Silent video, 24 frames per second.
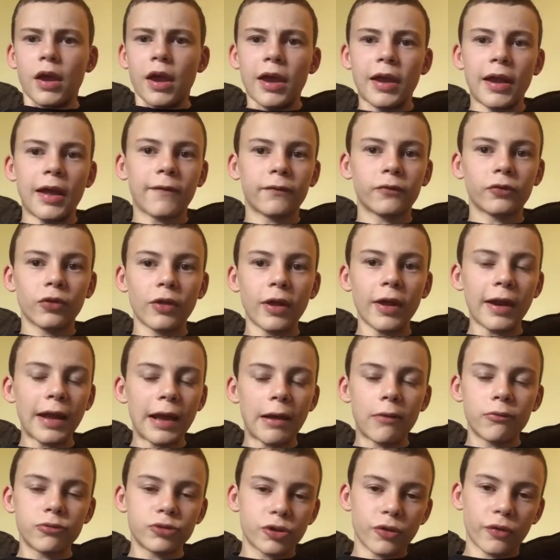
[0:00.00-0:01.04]
And after that,
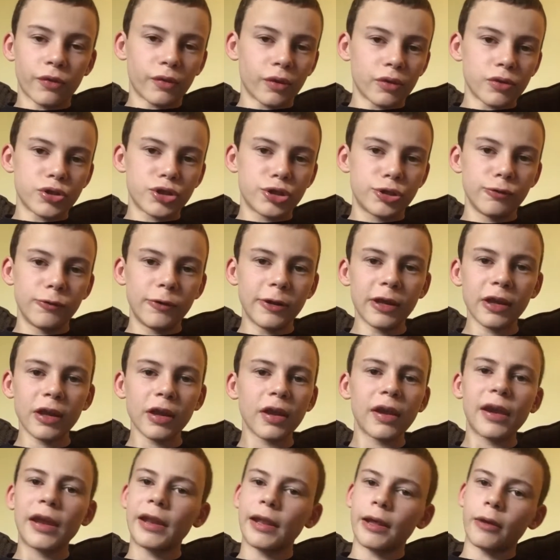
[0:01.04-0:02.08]
I would just start
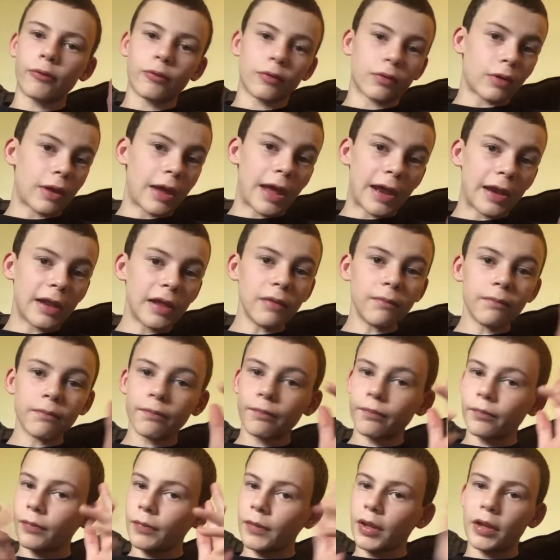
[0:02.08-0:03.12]
shooting, and I would edit,
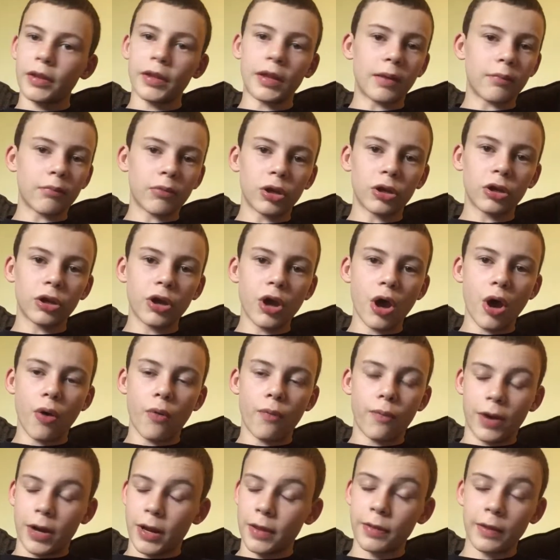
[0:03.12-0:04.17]
and then I'm good to
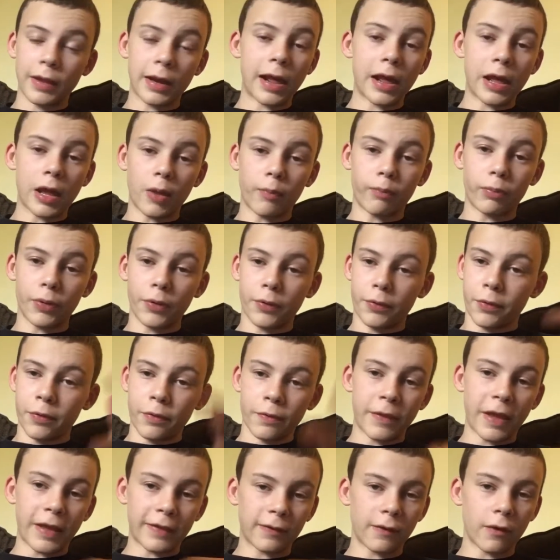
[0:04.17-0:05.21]
go, and then I upload.
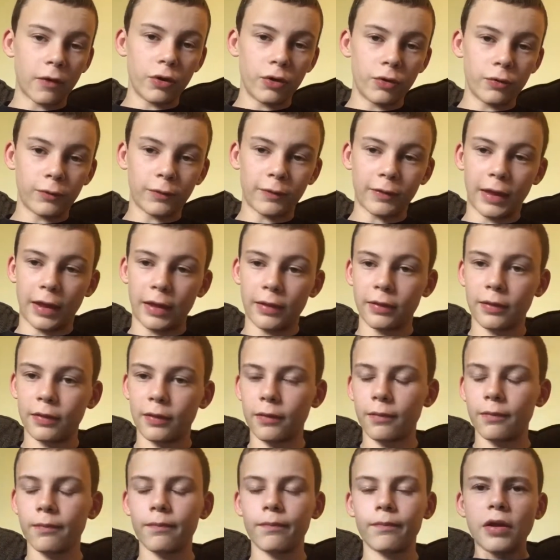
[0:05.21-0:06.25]
That's how you do
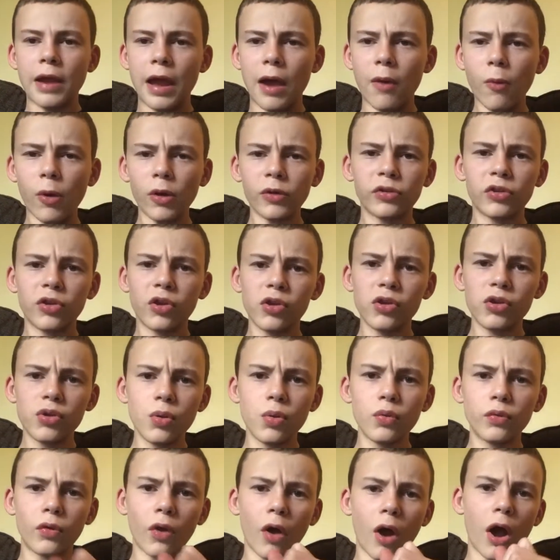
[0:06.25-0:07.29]
skits. Now on to
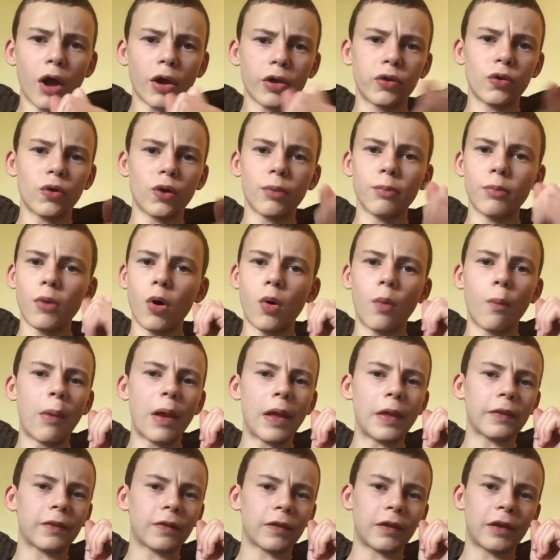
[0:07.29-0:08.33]
you talk, your
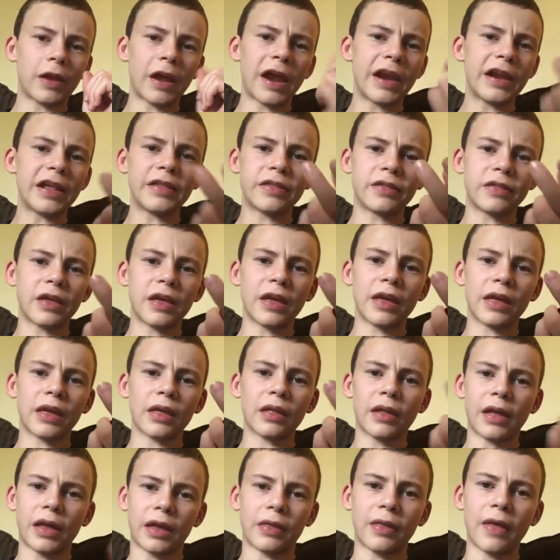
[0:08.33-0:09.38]
moments, and
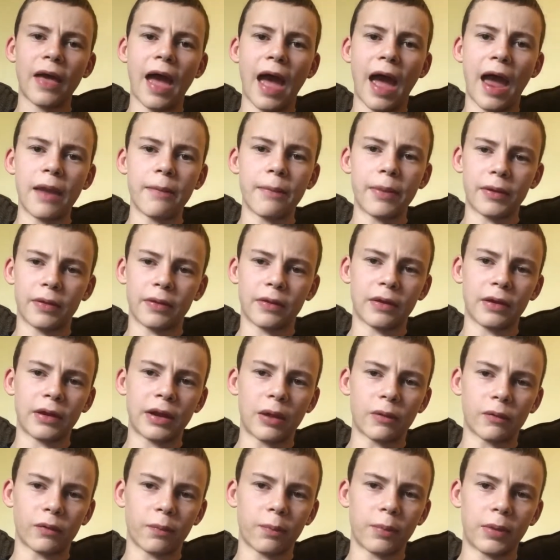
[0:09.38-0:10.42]
anything like that, basic
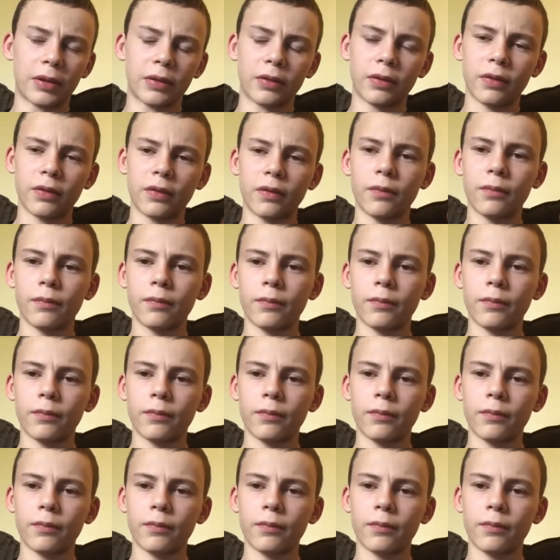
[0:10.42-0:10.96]
announcements.